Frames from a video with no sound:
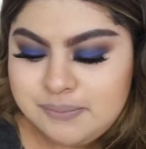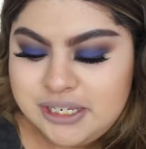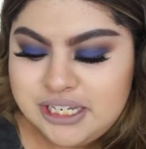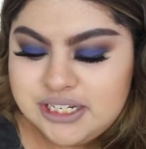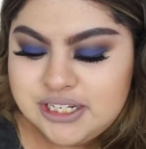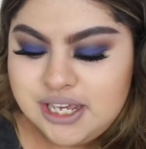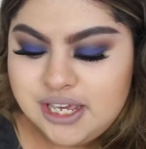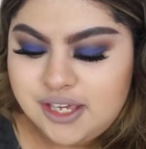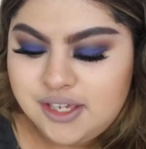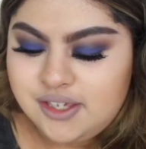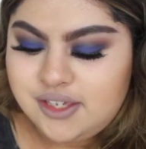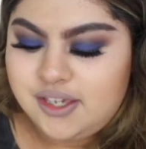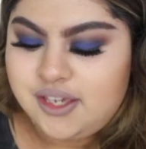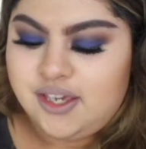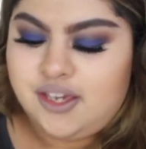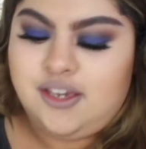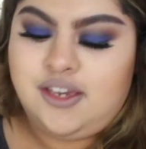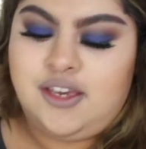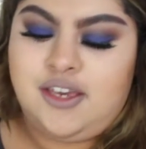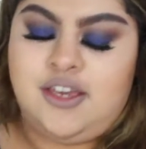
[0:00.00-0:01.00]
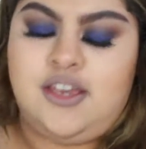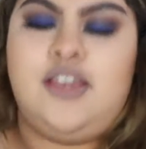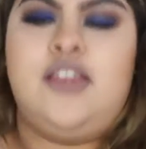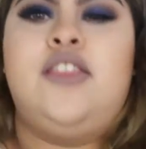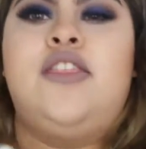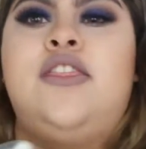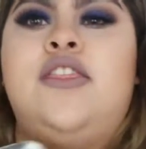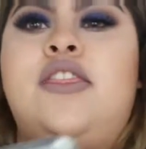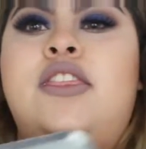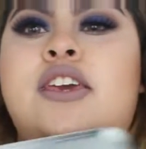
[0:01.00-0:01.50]
be taking
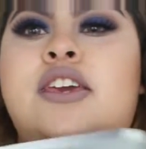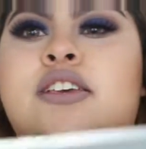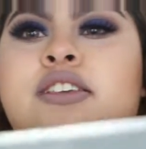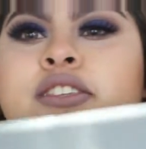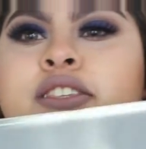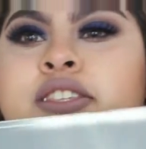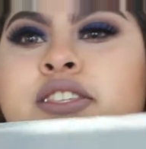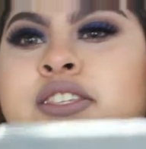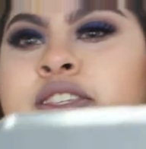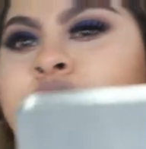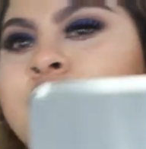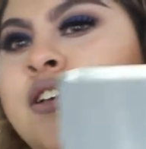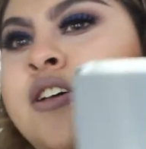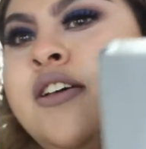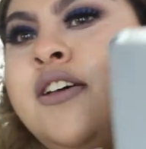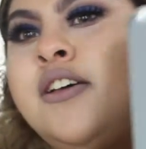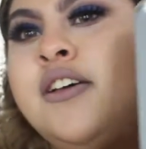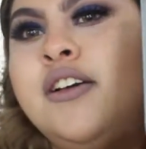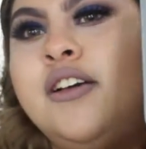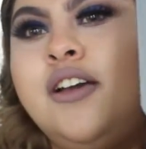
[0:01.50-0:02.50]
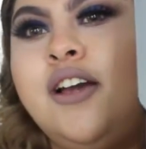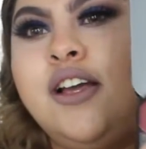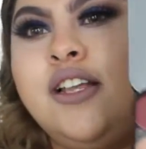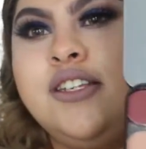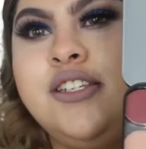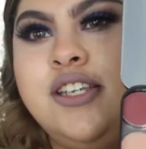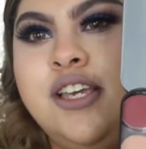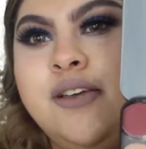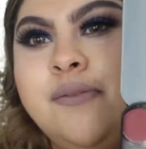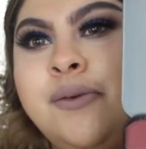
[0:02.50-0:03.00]
this,
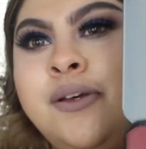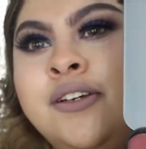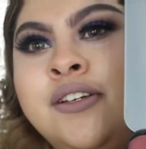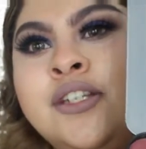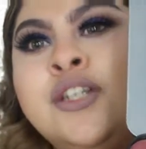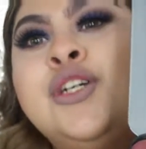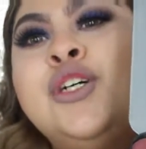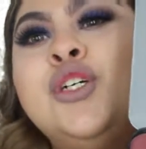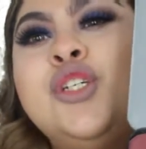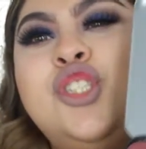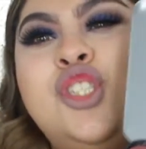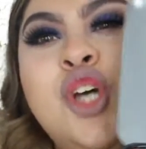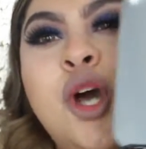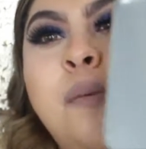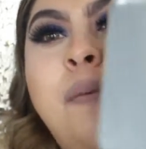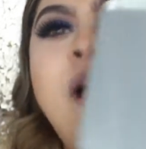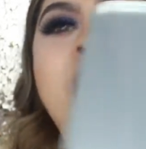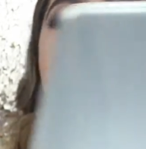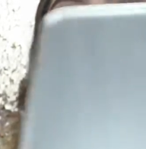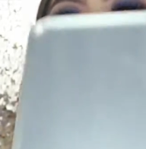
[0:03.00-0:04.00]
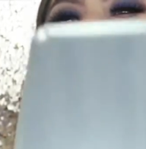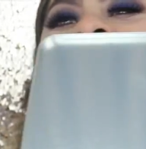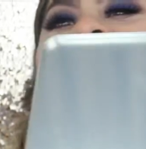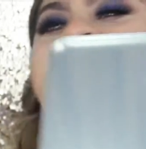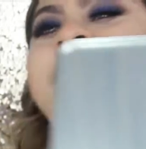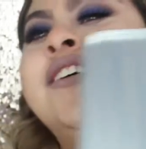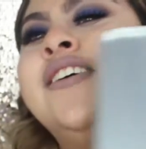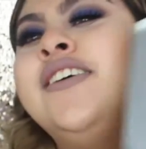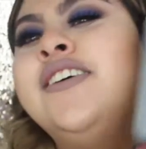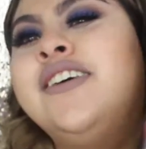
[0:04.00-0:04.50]
goddamn, too big,
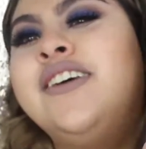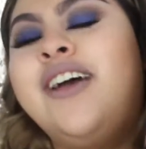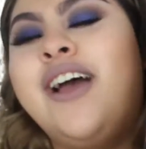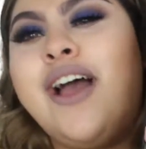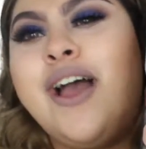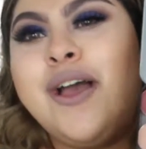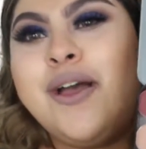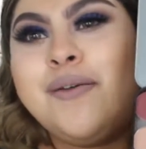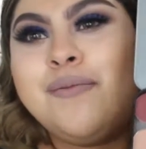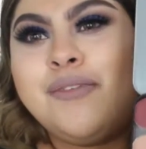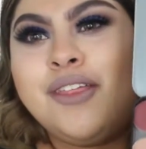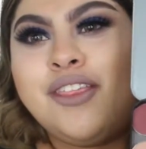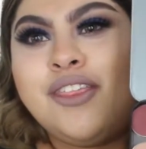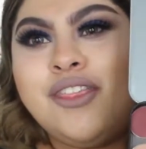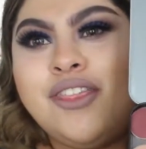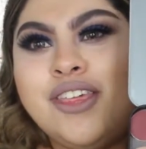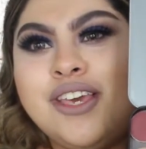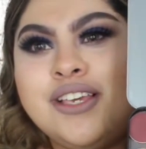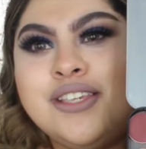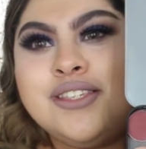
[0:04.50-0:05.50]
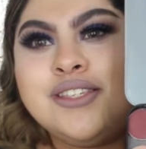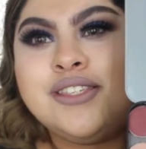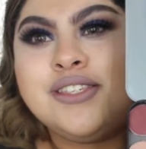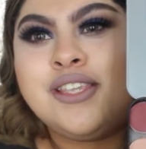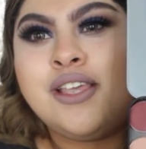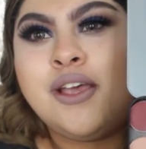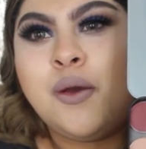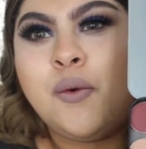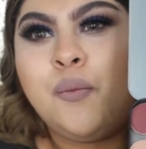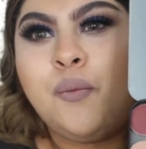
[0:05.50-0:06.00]

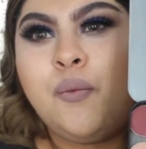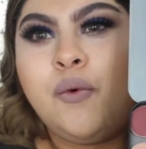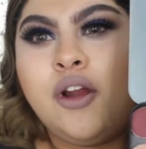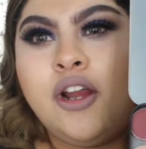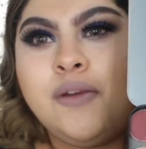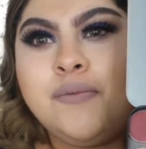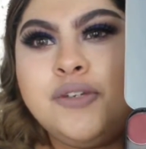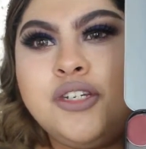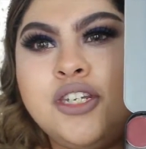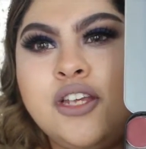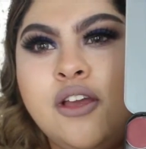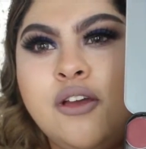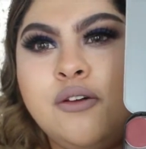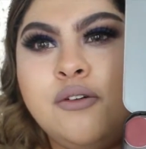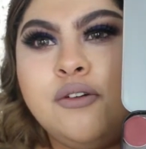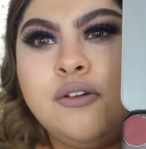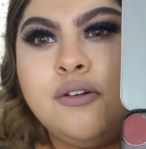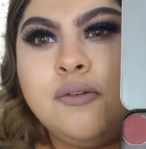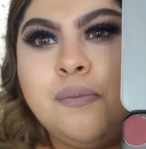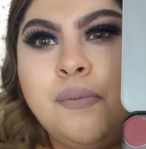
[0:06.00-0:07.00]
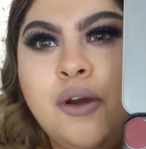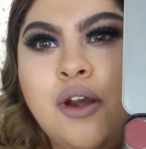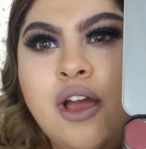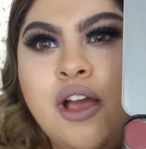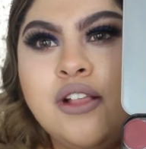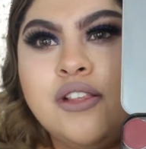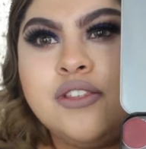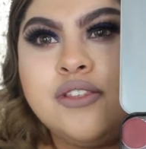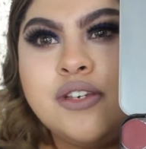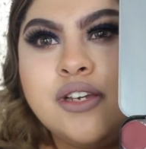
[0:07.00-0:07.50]
this warm tone
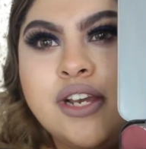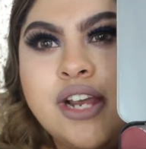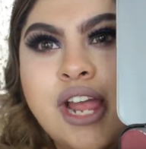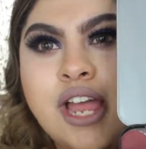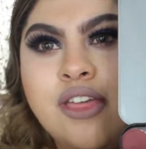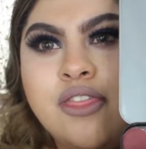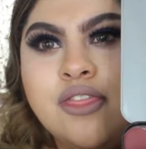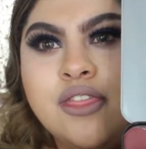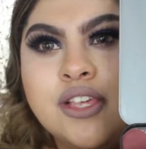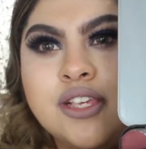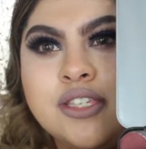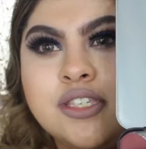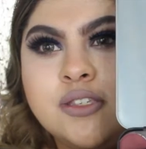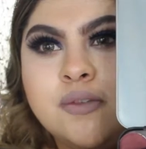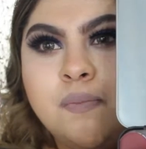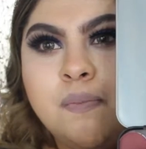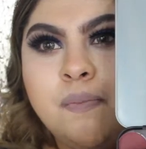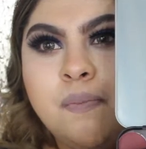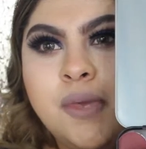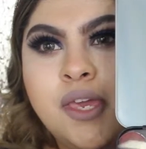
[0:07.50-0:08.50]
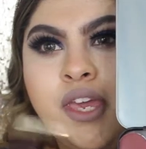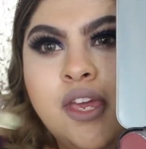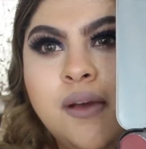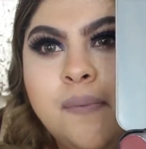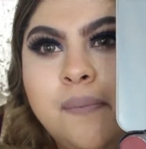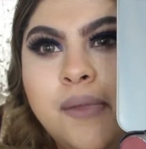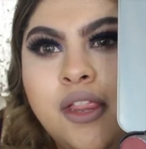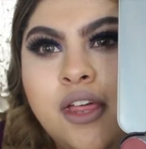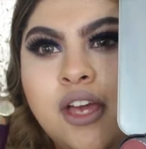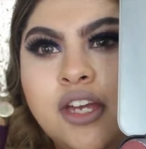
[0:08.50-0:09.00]
bronzer and this
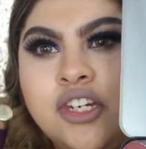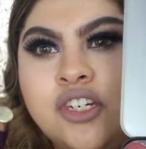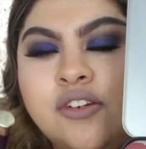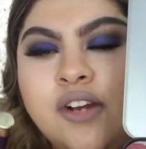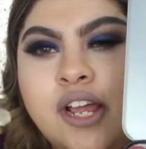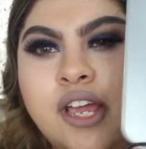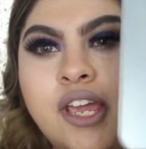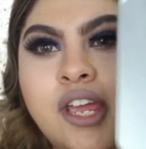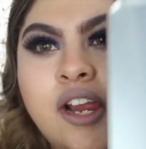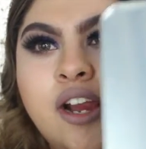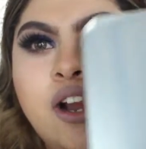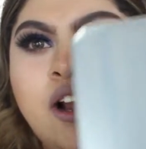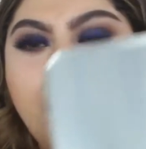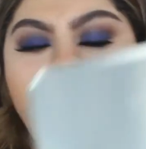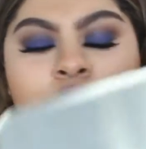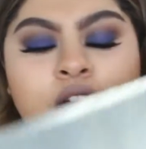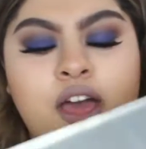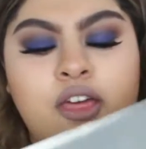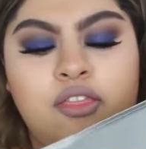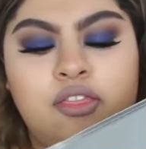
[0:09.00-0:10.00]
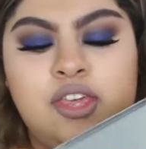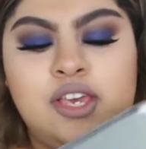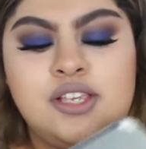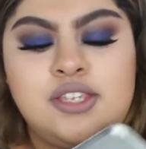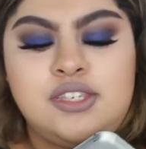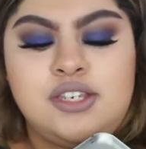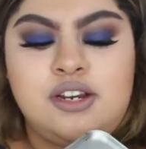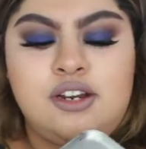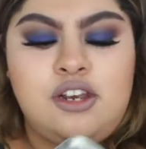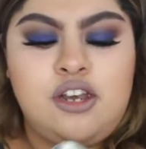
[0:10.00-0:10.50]
pink blush right here.
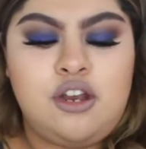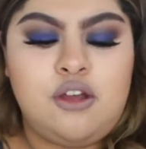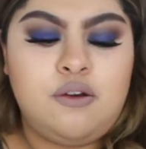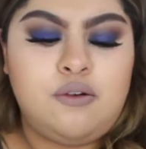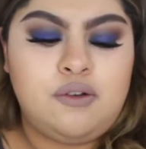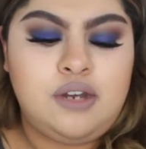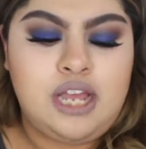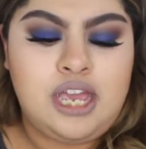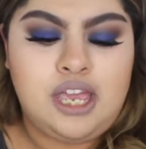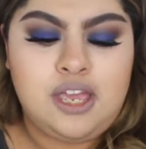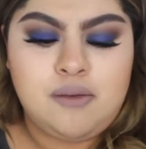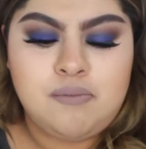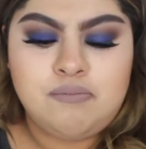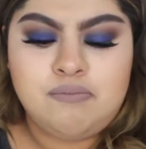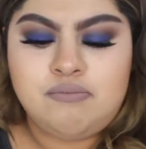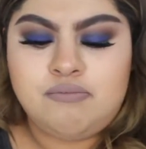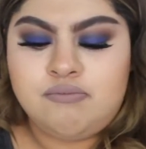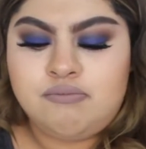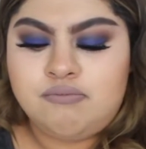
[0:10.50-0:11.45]
These are no-name